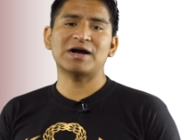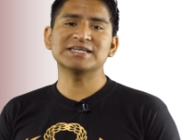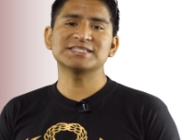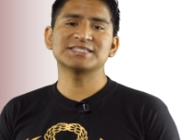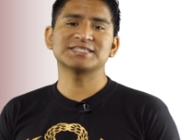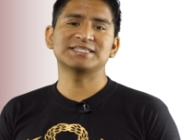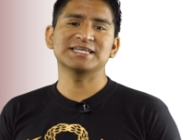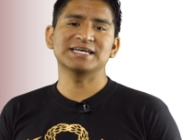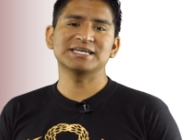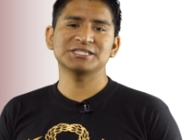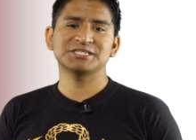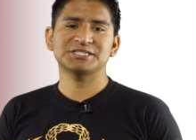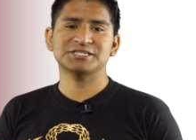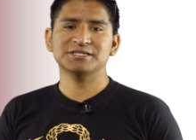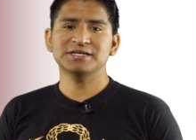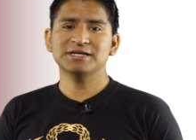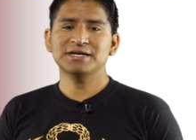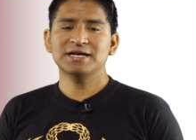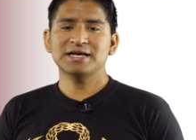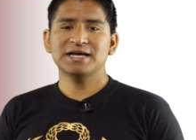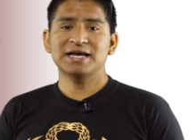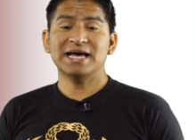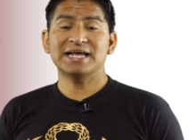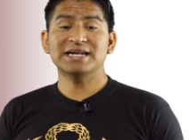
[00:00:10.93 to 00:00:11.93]
rice dish,
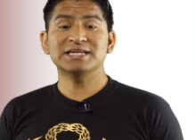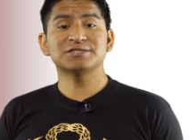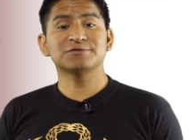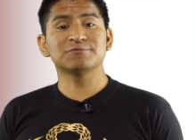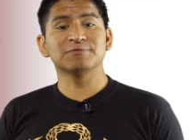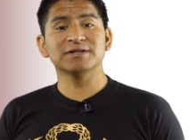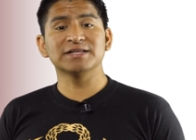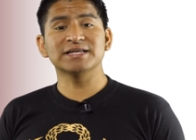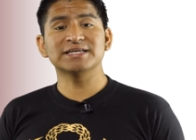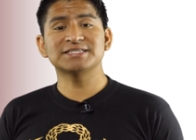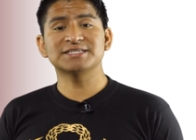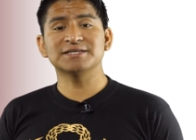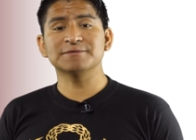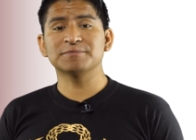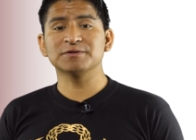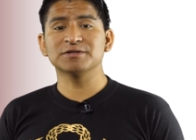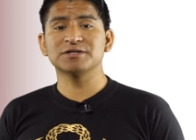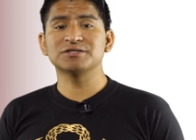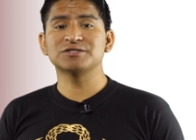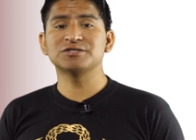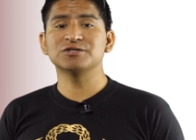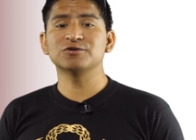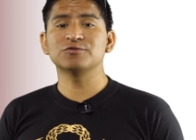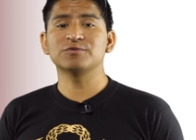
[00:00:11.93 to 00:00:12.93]
and it's really simple
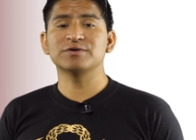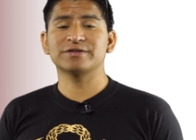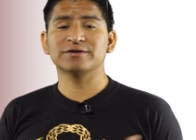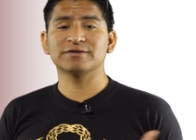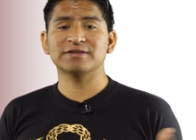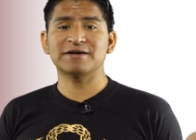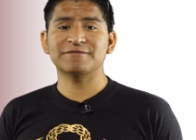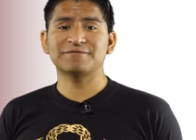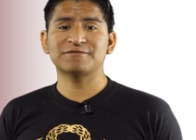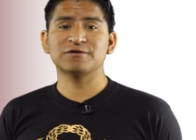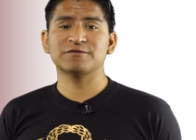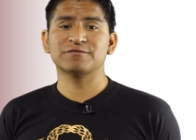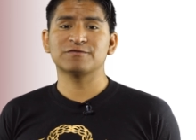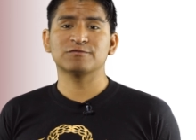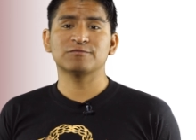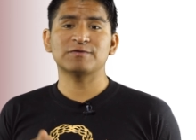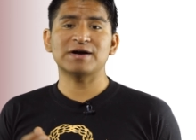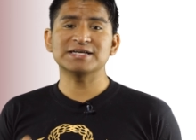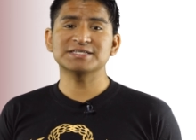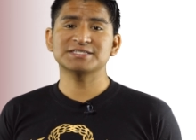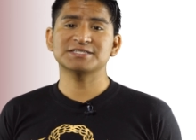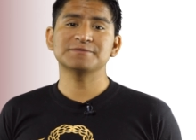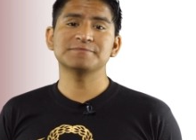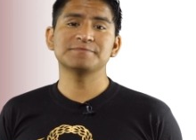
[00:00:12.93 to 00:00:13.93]
to do with your leftover
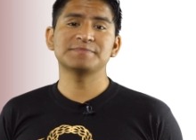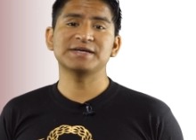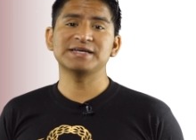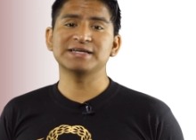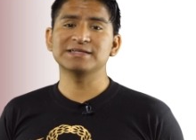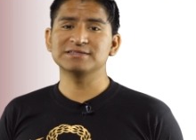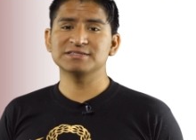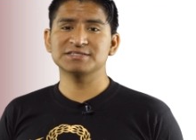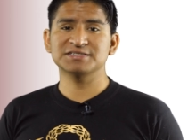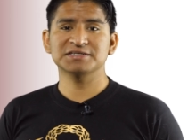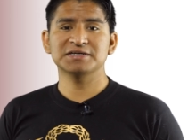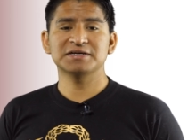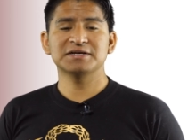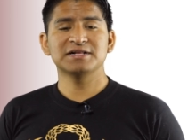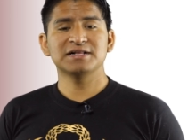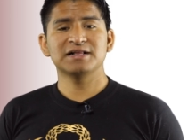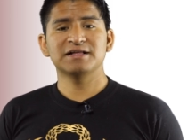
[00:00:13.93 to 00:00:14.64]
rice and beans.